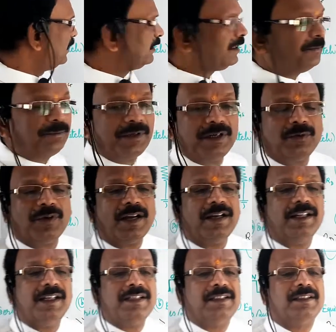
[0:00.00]
as compared to
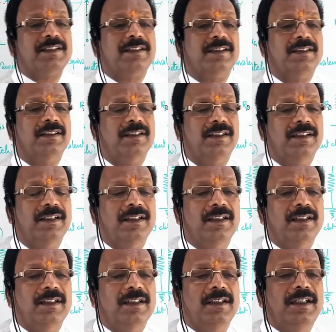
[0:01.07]
RDS,
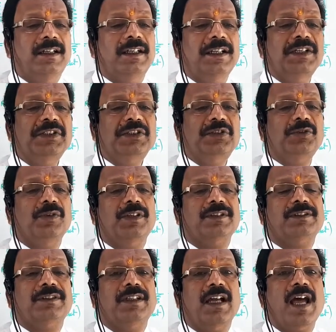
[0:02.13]
it
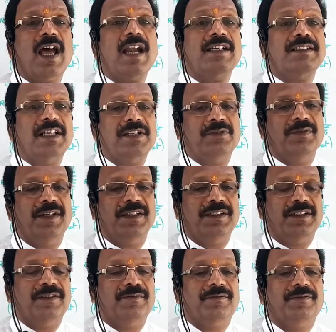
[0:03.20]
ensures hard
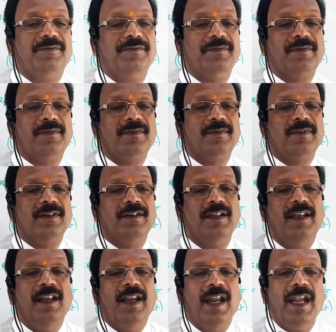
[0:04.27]
saturation.
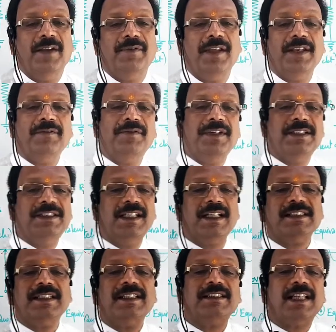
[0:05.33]
And when
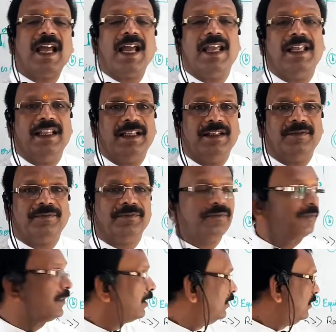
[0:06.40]
VGS is high,
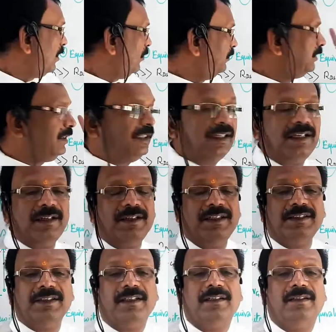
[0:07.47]
now see the
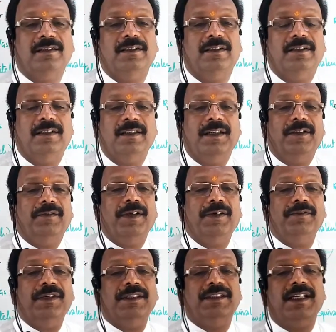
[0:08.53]
condition. When
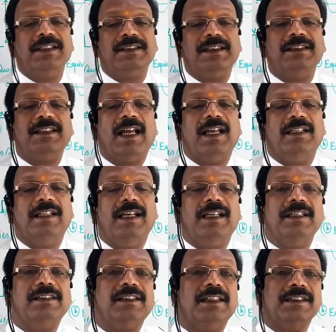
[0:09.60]
VGS is high, that
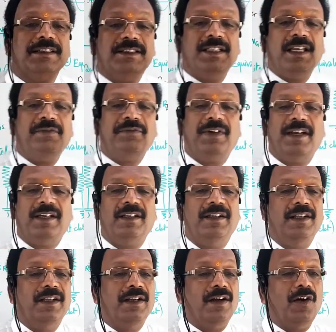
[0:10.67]
is
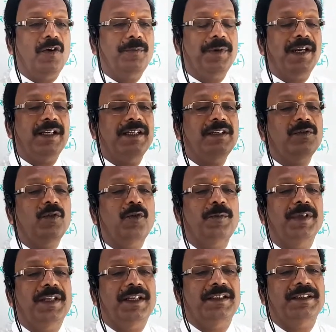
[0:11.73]
JFET operate in
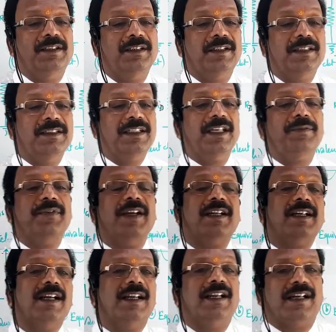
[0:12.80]
ohmic region, the JFET
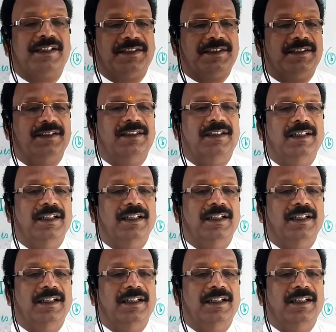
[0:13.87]
conducts.